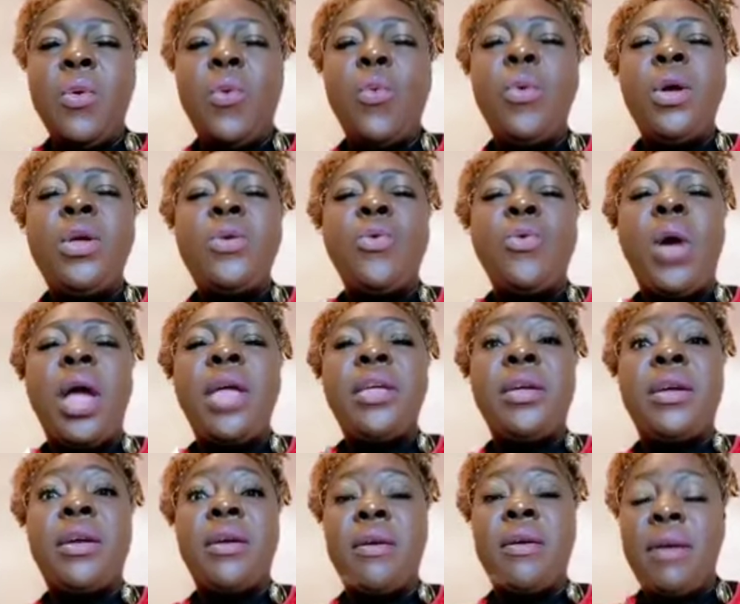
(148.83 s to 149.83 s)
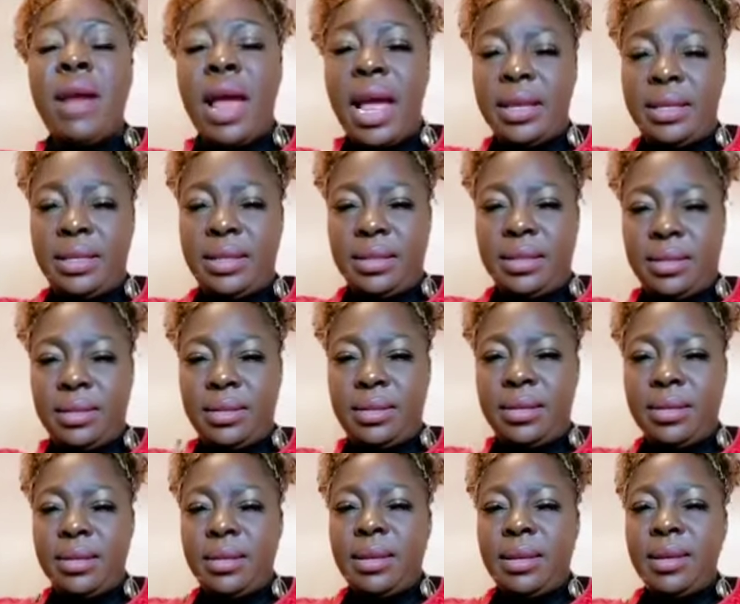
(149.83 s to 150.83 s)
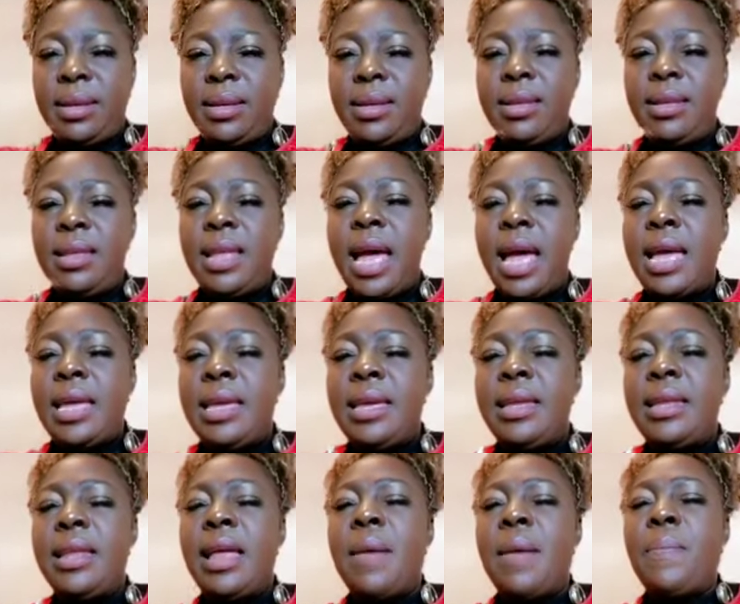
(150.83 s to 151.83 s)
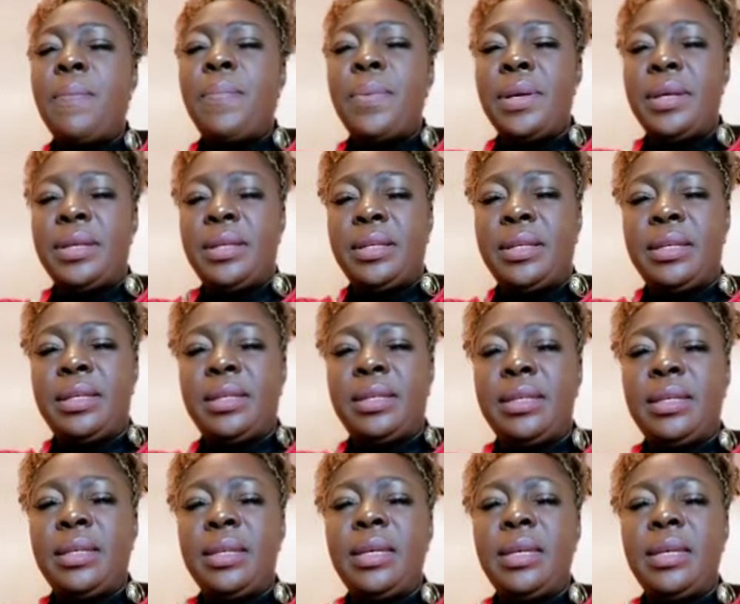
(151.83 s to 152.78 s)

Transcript: When you are in Christ, that inner peace